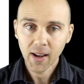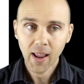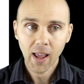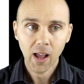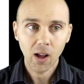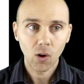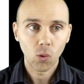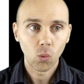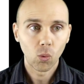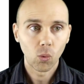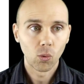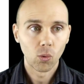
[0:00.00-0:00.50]

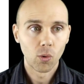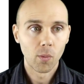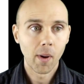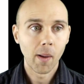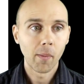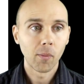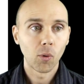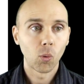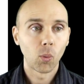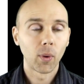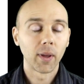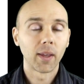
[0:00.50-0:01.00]
Now,
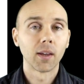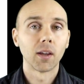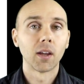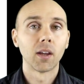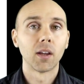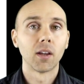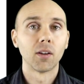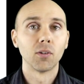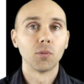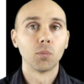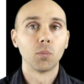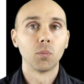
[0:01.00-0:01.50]
remember, we
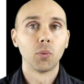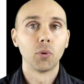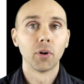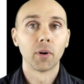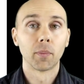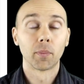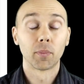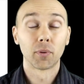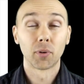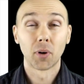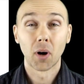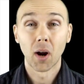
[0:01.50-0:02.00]
can
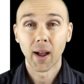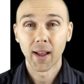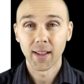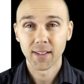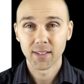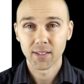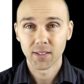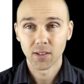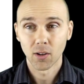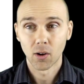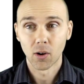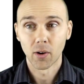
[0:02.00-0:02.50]
put a
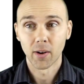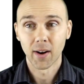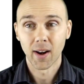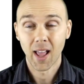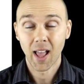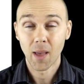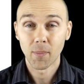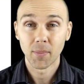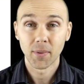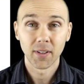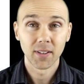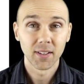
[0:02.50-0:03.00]
price on
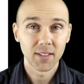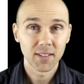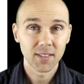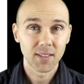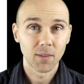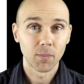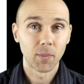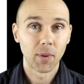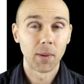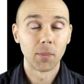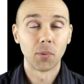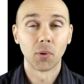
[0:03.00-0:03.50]

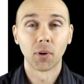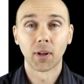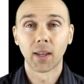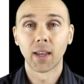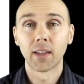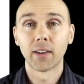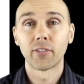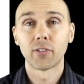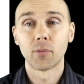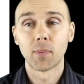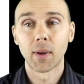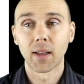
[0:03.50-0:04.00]
happiness that people
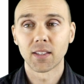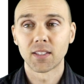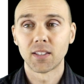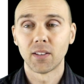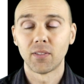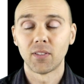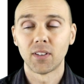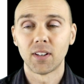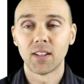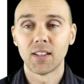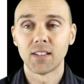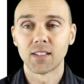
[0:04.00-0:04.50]
get from
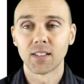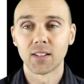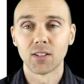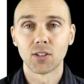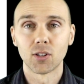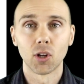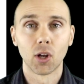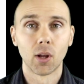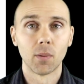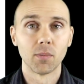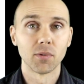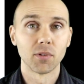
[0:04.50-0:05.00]
activities in
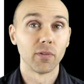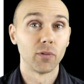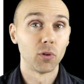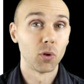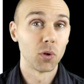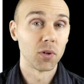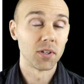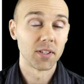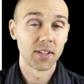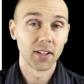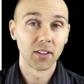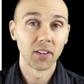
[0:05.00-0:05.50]
terms of
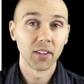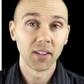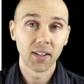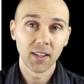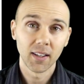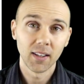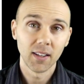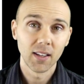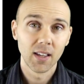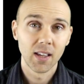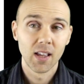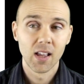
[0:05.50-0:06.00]

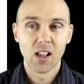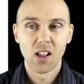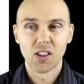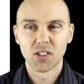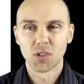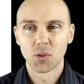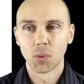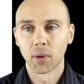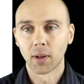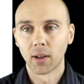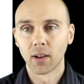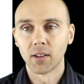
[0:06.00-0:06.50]
utility.
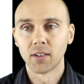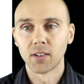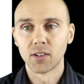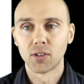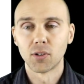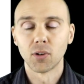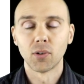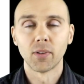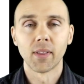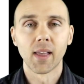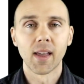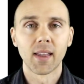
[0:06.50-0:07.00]
So we're going to
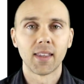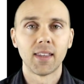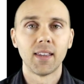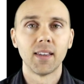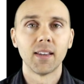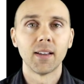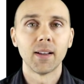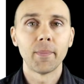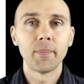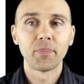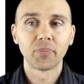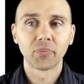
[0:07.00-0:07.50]
do that
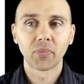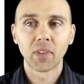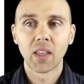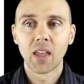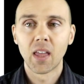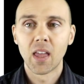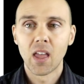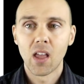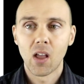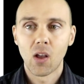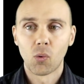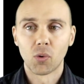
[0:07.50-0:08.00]
here.
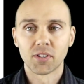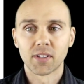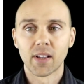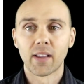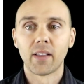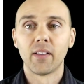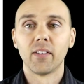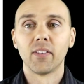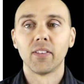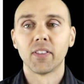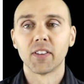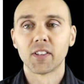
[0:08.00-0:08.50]
We'll
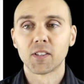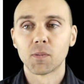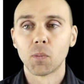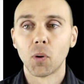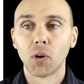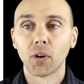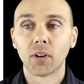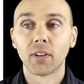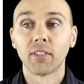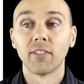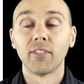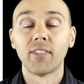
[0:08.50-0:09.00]
say that the
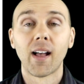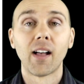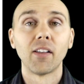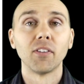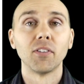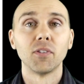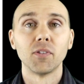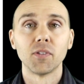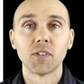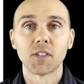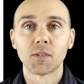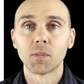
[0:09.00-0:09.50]
smoker
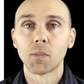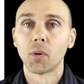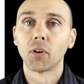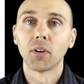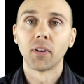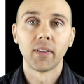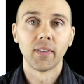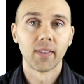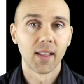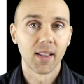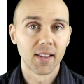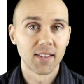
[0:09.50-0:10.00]
values
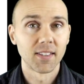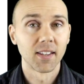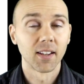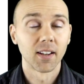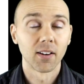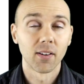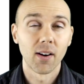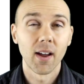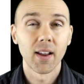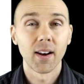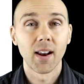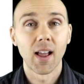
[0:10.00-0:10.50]
smoking that
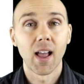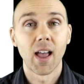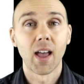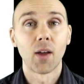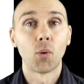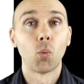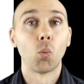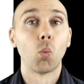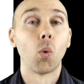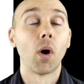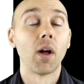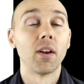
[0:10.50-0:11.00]
cigarette
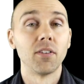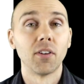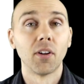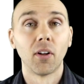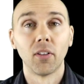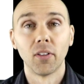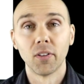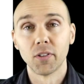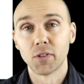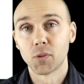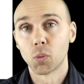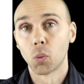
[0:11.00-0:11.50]
at
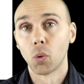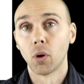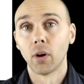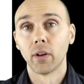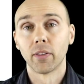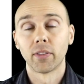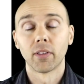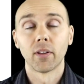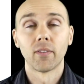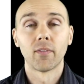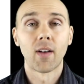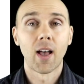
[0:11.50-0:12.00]
$1
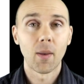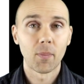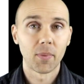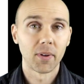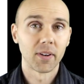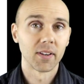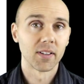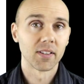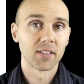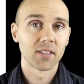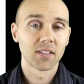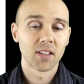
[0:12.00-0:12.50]
worth of
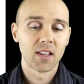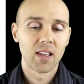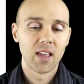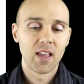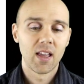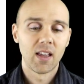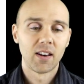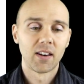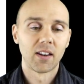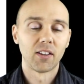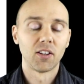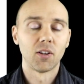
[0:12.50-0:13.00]
happiness.
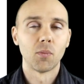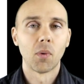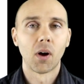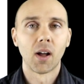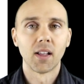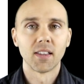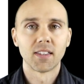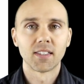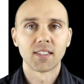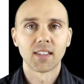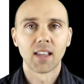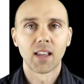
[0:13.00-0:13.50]
Now you
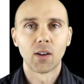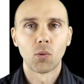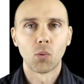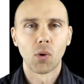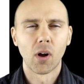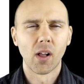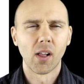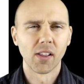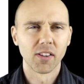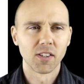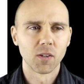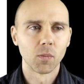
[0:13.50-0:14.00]
might say,
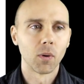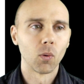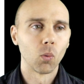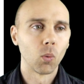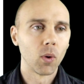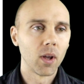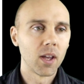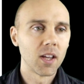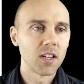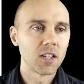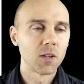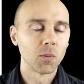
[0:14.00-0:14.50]
well, it's a
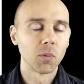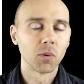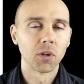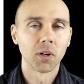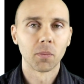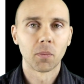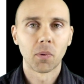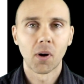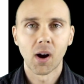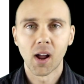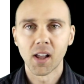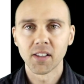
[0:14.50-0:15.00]
bit weird to put
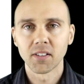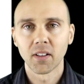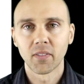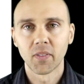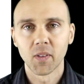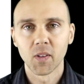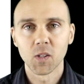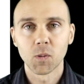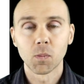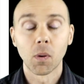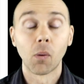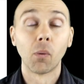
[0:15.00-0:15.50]
a price
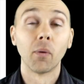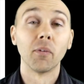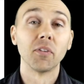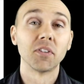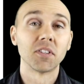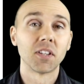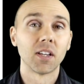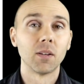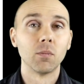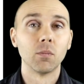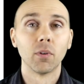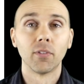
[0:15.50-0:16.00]
on this, but
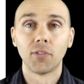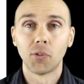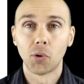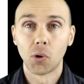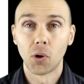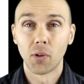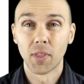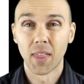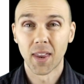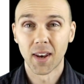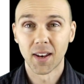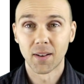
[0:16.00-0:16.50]
we've seen
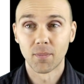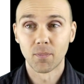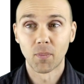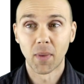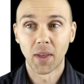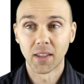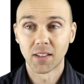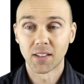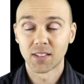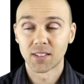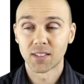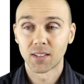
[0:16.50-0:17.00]
before that it
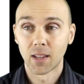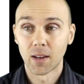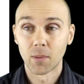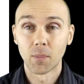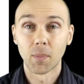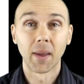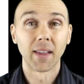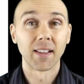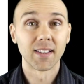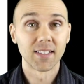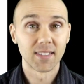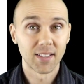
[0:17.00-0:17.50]
makes
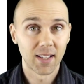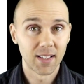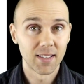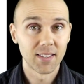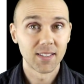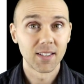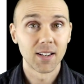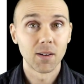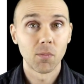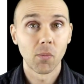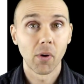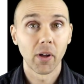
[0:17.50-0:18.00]

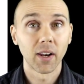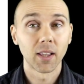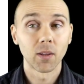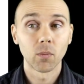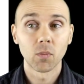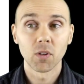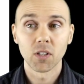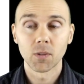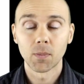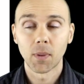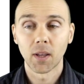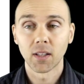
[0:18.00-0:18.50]
sense in a
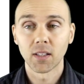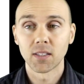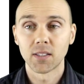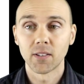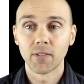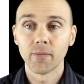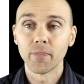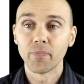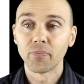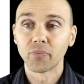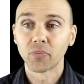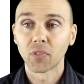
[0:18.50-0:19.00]
modeling
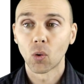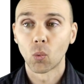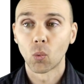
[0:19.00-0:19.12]
perspective.